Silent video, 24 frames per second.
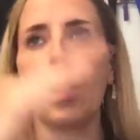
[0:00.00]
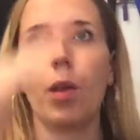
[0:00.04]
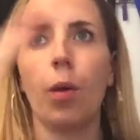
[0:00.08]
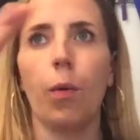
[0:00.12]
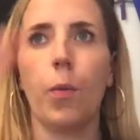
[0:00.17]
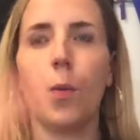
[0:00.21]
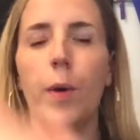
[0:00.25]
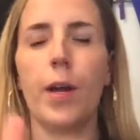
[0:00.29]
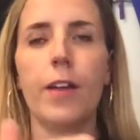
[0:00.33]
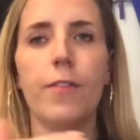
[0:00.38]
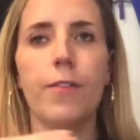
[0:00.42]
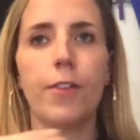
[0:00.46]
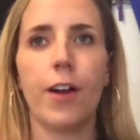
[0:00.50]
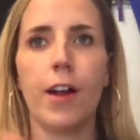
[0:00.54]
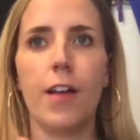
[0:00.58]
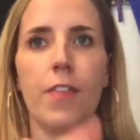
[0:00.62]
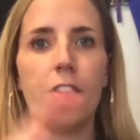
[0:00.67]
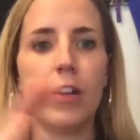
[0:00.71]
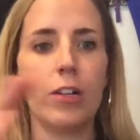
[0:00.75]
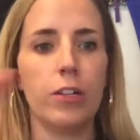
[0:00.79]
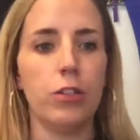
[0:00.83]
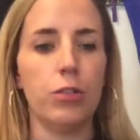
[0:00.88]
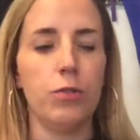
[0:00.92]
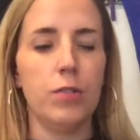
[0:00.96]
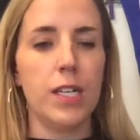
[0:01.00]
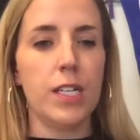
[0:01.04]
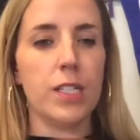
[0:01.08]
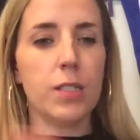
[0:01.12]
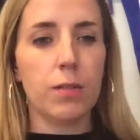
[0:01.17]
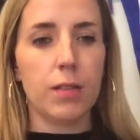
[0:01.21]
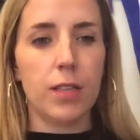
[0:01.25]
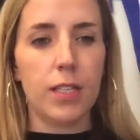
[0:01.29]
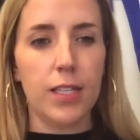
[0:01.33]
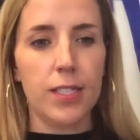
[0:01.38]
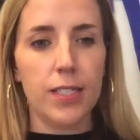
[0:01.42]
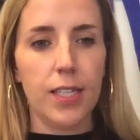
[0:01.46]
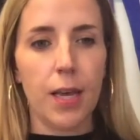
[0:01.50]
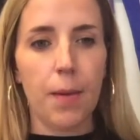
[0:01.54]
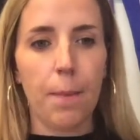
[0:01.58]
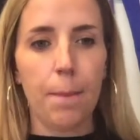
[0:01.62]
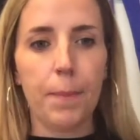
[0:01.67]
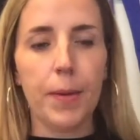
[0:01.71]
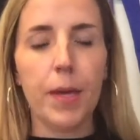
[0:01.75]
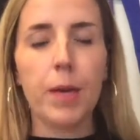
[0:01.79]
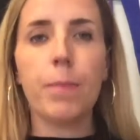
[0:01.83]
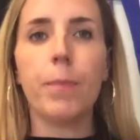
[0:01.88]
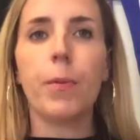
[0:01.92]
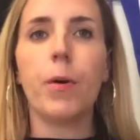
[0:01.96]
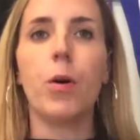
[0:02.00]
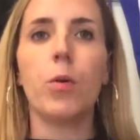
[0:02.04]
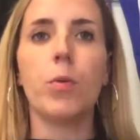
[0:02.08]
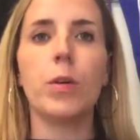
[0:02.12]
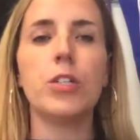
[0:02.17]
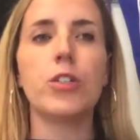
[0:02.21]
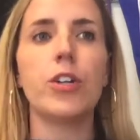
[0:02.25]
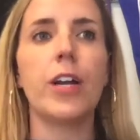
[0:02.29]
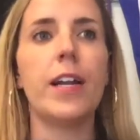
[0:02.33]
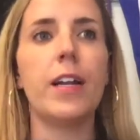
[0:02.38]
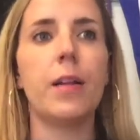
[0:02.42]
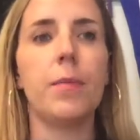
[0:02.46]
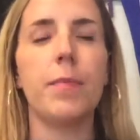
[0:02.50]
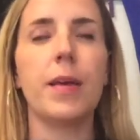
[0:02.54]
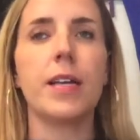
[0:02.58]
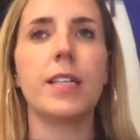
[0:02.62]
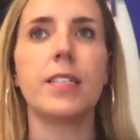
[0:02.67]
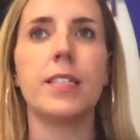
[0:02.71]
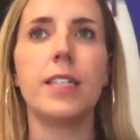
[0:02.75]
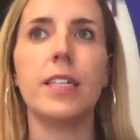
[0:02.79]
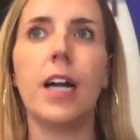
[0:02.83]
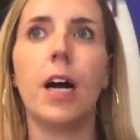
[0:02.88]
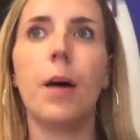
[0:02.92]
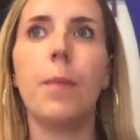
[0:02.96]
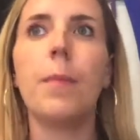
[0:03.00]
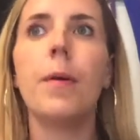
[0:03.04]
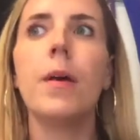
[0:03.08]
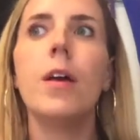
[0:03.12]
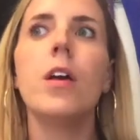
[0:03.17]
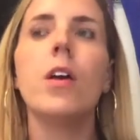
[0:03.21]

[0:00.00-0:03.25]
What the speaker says: whatever, and you dance with the same people, we try to mix it up.